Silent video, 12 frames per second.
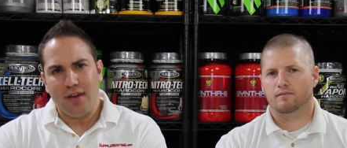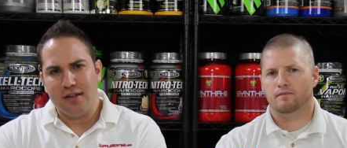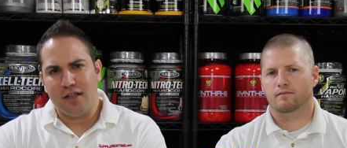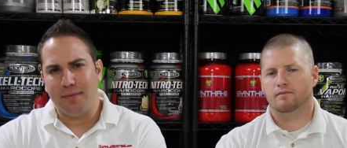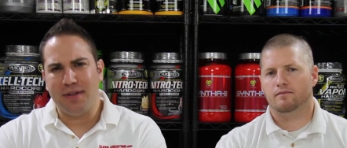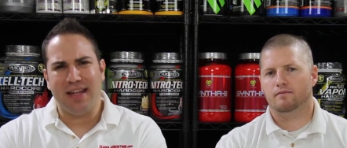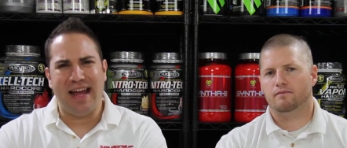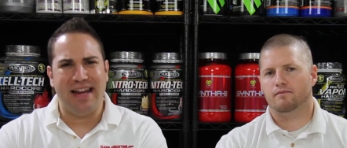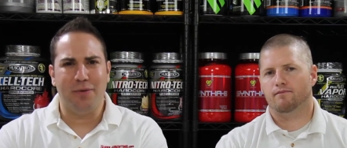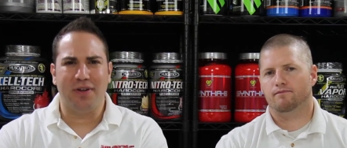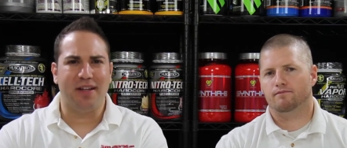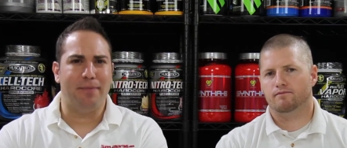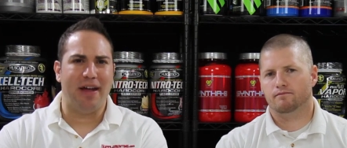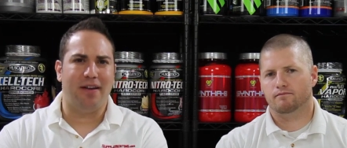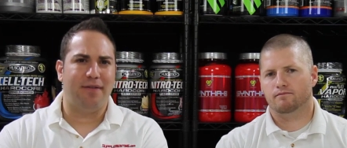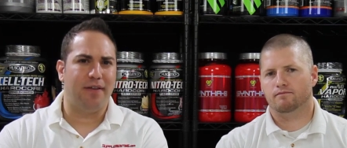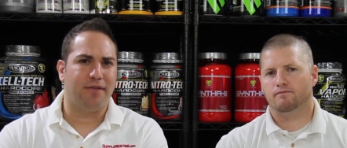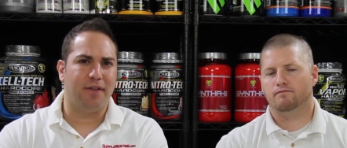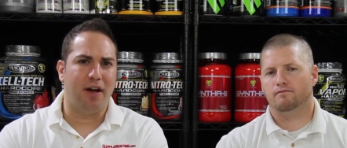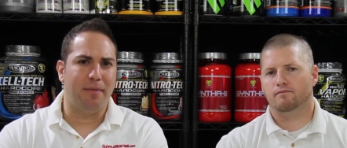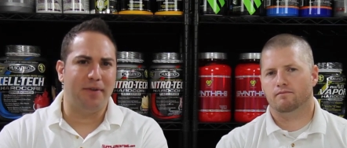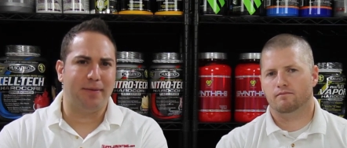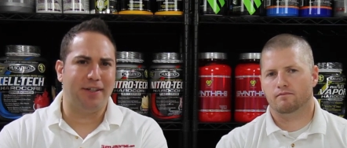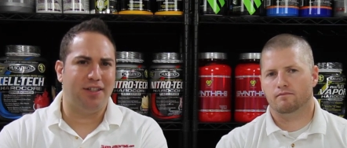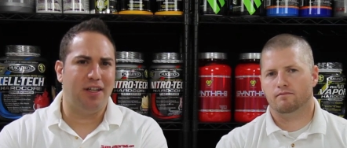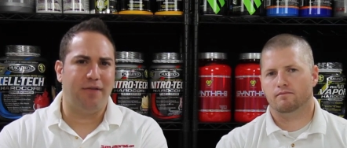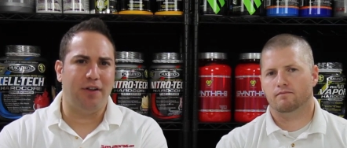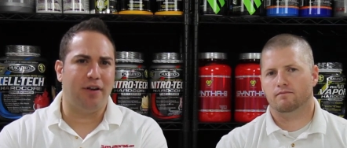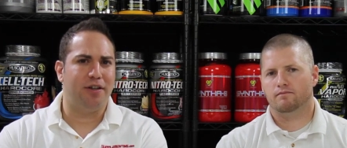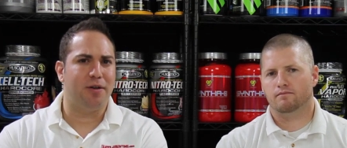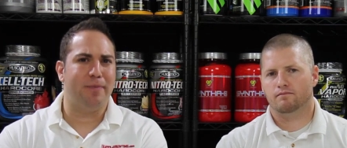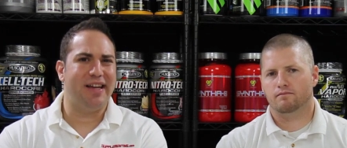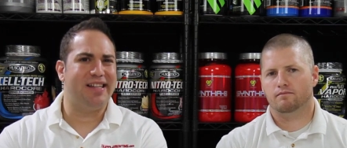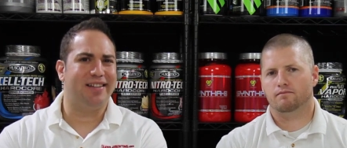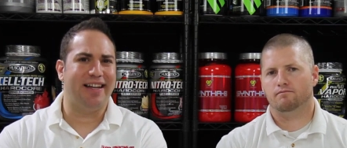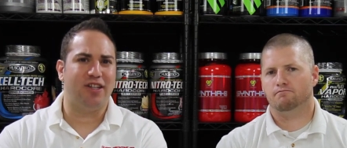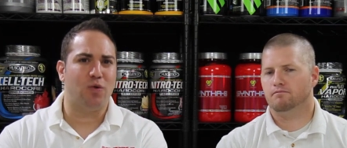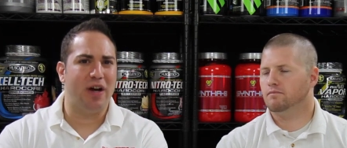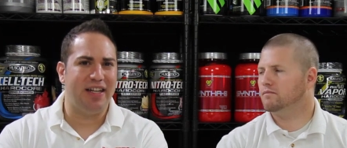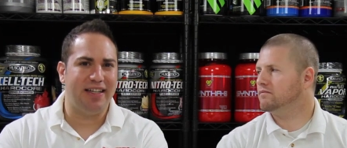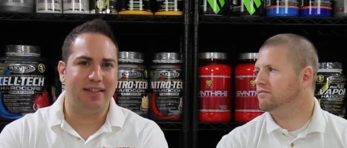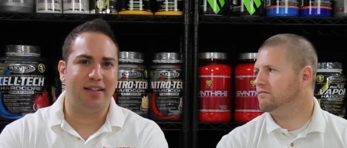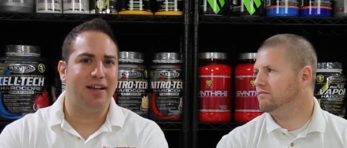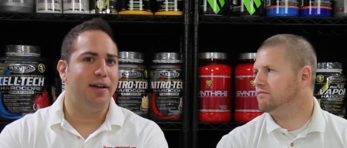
Speaker 1: something that anyone can benefit from, especially if you're in your mid to late 20s.